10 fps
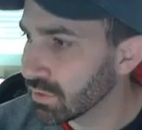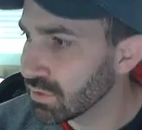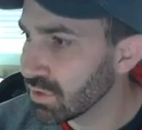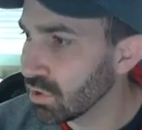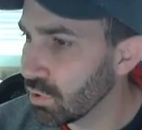
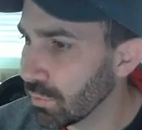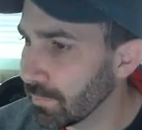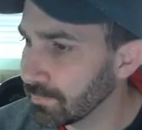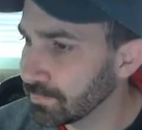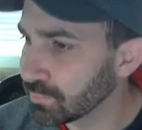So
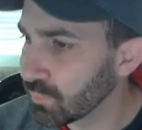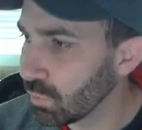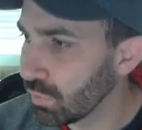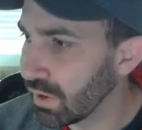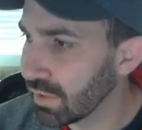
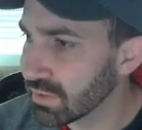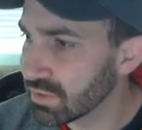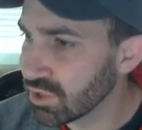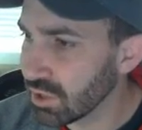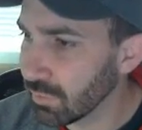we've got
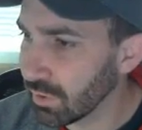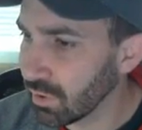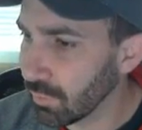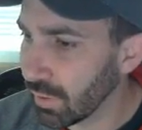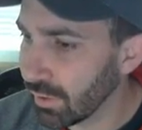this gentleman
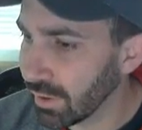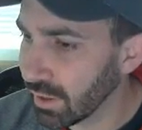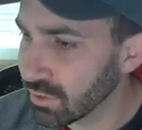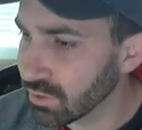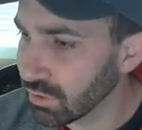all the way out
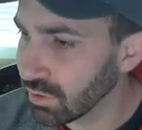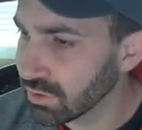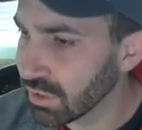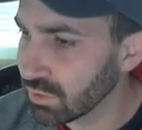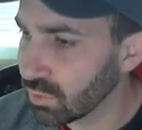here. So it
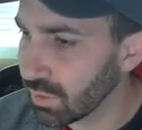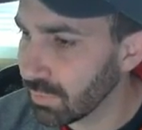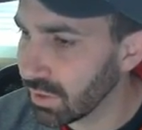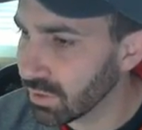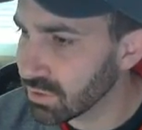looks like 20
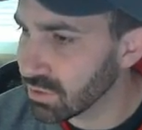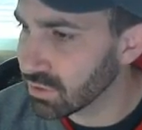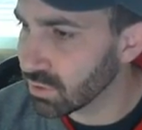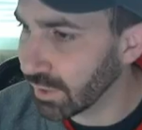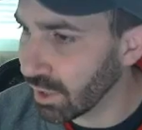meters is
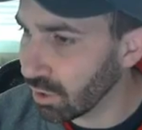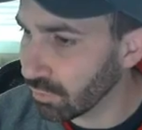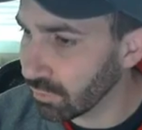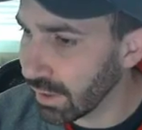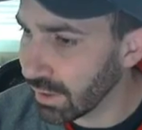doing
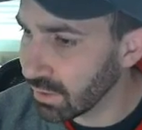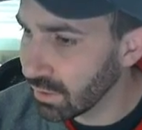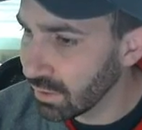all right.